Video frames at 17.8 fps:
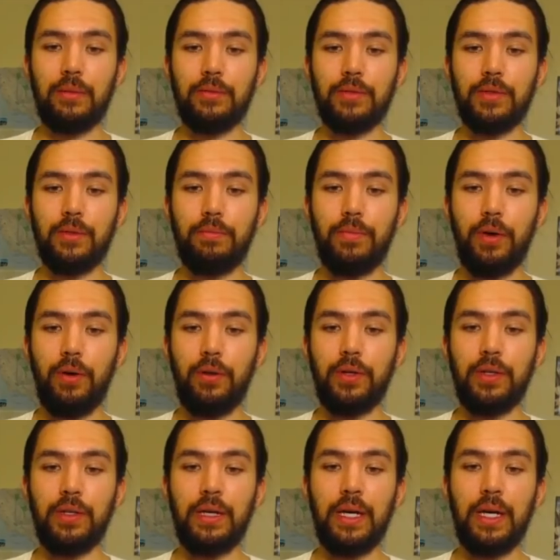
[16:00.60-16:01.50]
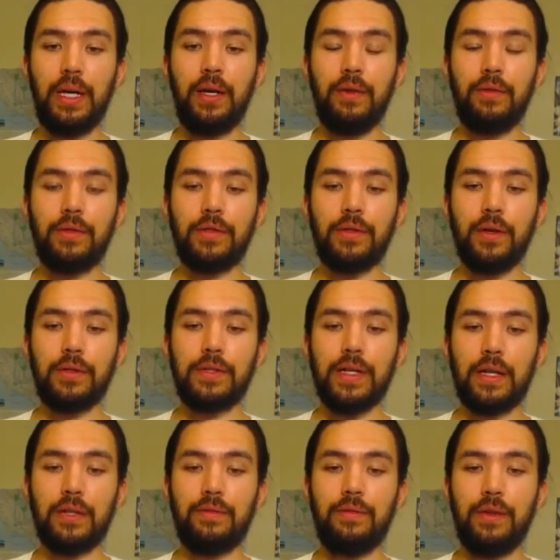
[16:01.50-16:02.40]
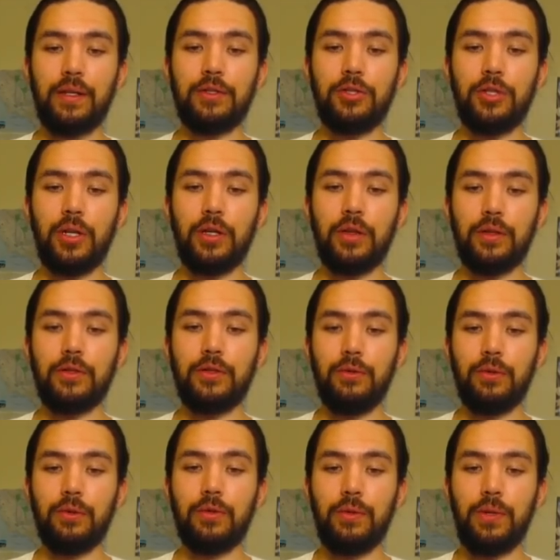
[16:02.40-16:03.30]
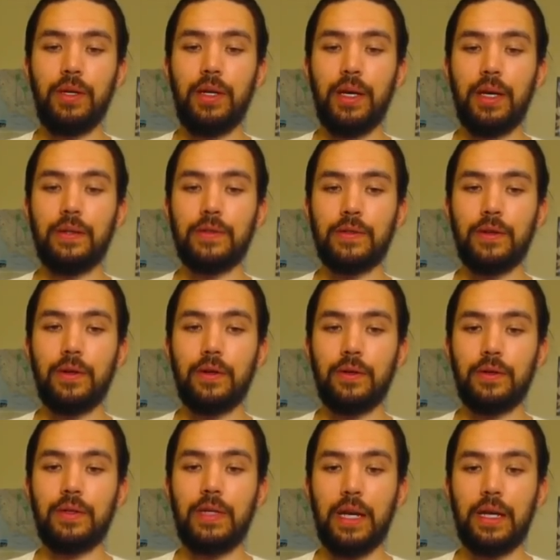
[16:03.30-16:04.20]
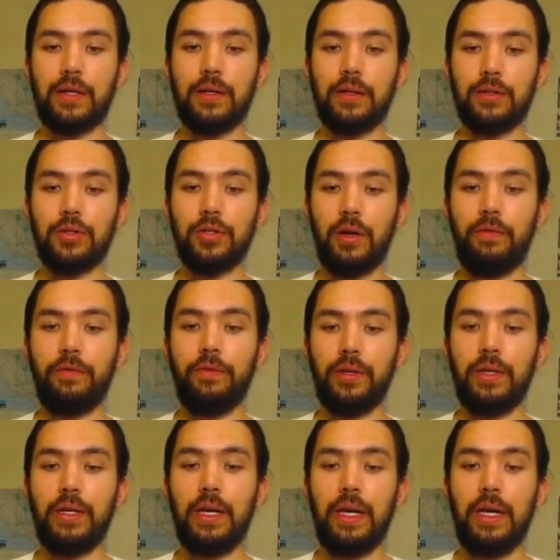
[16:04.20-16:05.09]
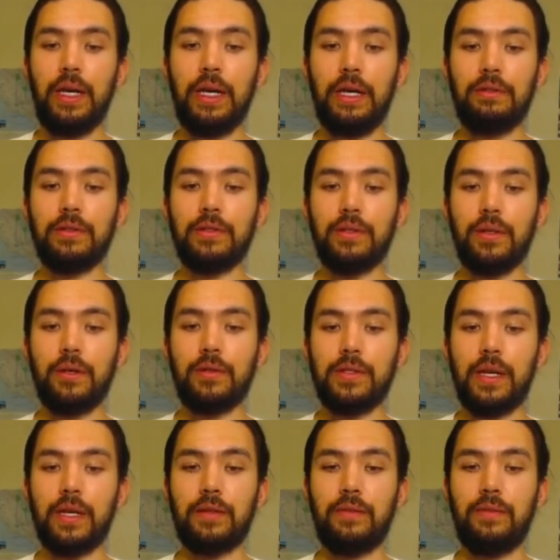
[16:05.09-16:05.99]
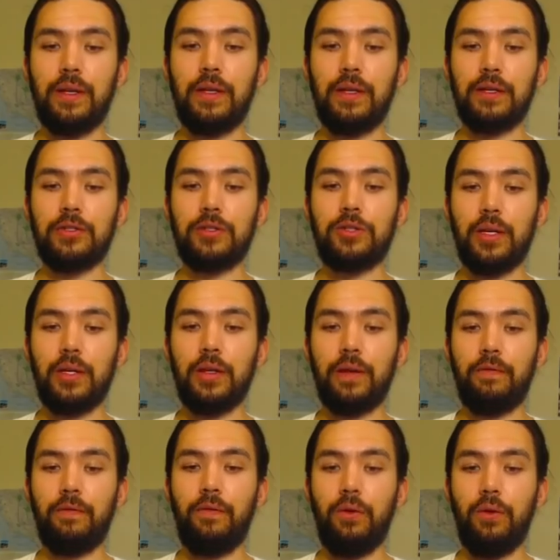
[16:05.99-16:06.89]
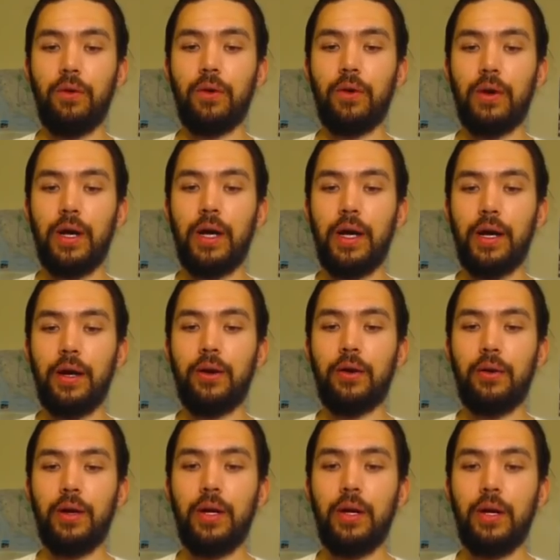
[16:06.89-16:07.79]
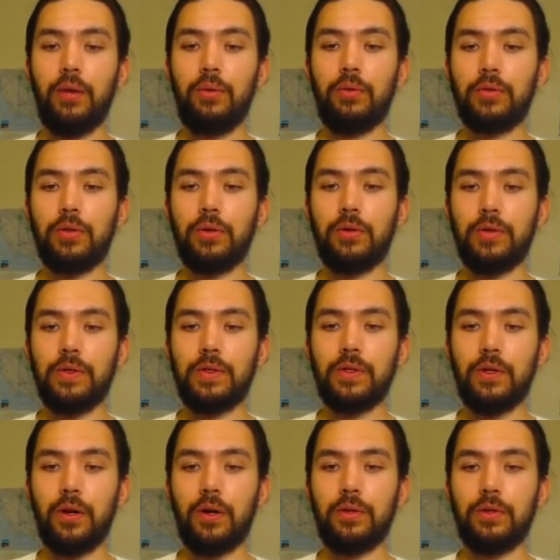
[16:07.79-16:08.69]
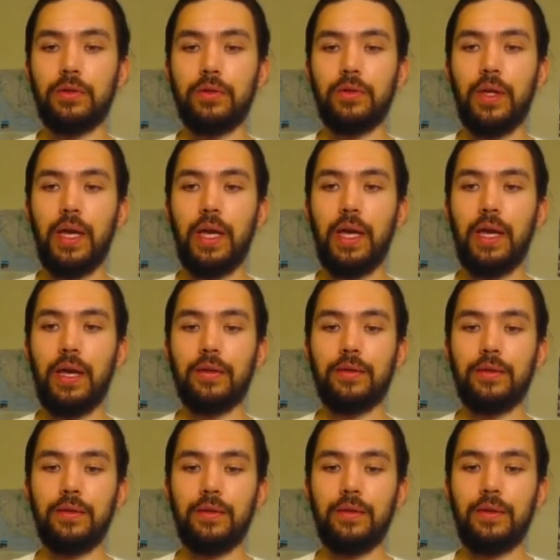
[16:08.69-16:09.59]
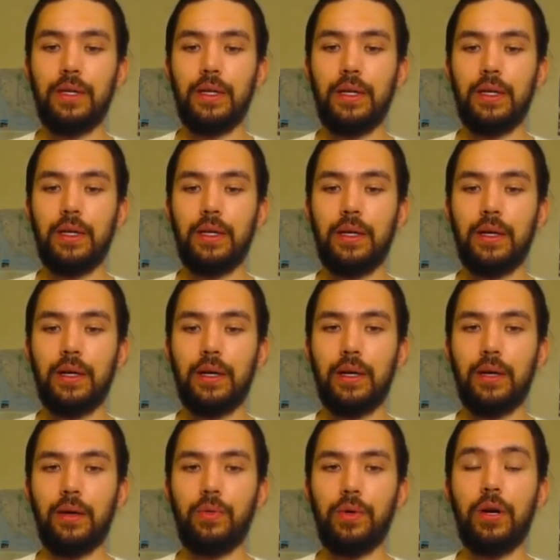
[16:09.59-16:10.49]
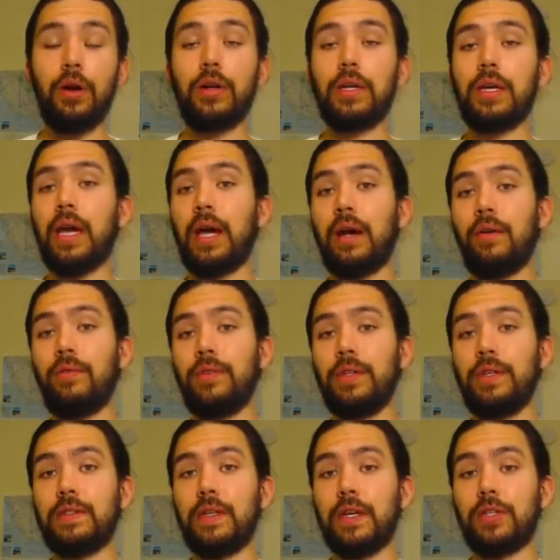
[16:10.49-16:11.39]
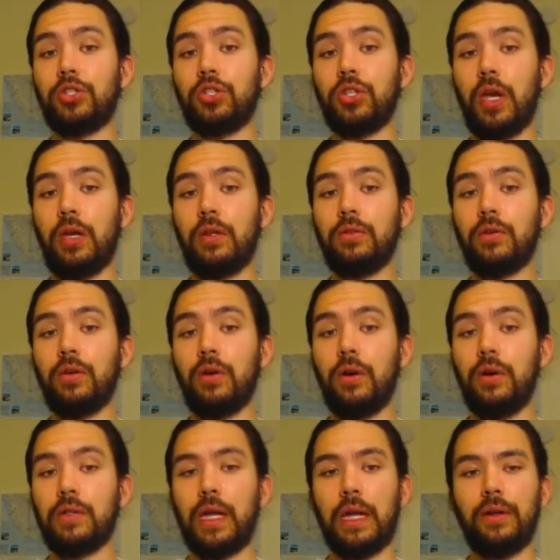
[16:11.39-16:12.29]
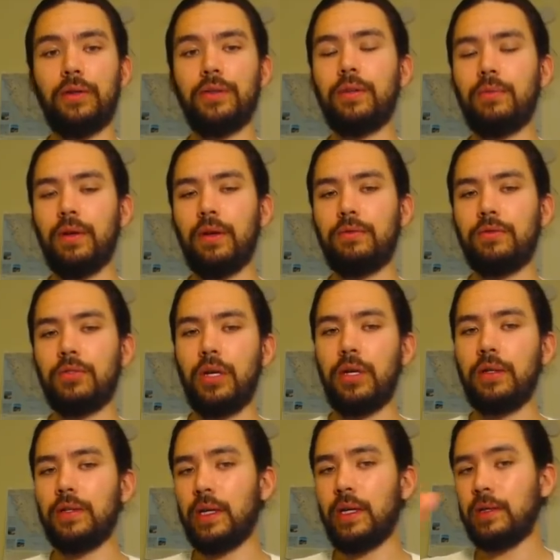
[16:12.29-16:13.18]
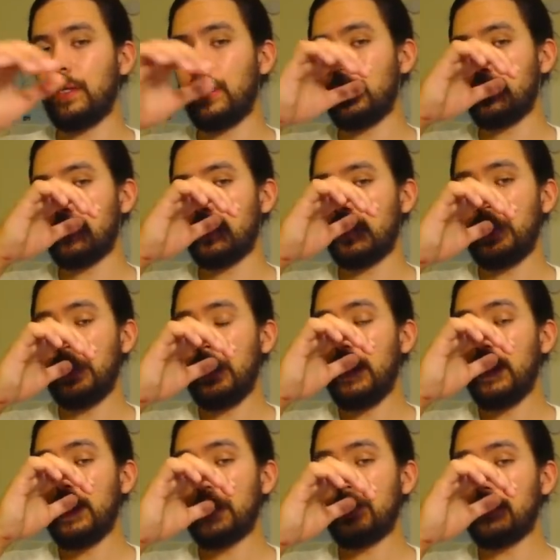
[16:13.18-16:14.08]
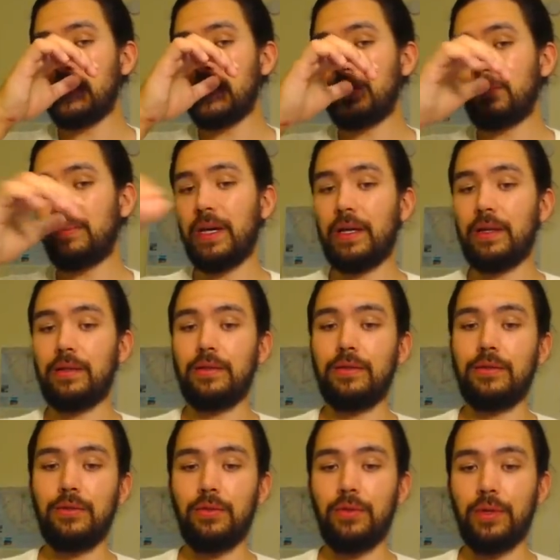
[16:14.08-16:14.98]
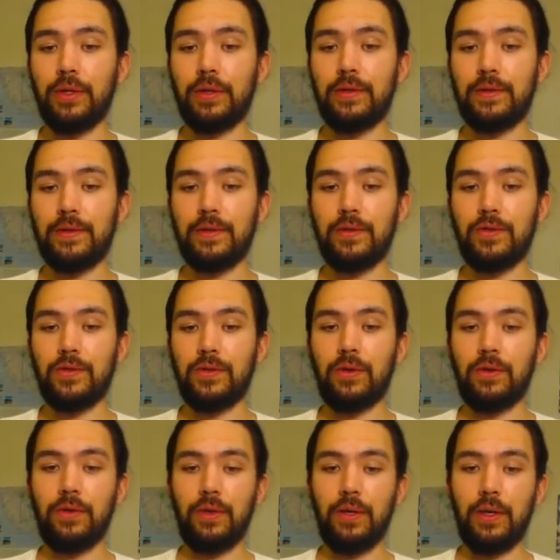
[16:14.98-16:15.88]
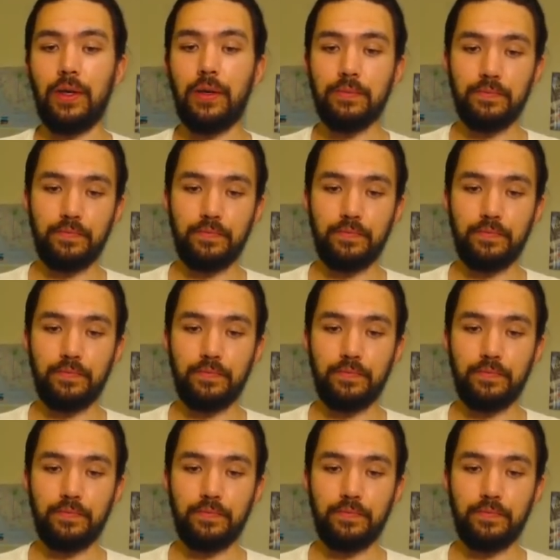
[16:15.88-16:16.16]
to the opponent. If this card is activated as Chain Link 2 or 3, add this card to the deck and shuffle it. If this card is activated as Chain Link 4 or higher, return this card to the hand. We already have these like chain cards. I don't think we have Chain Detonation. Could this be added to Duel Links? Certainly.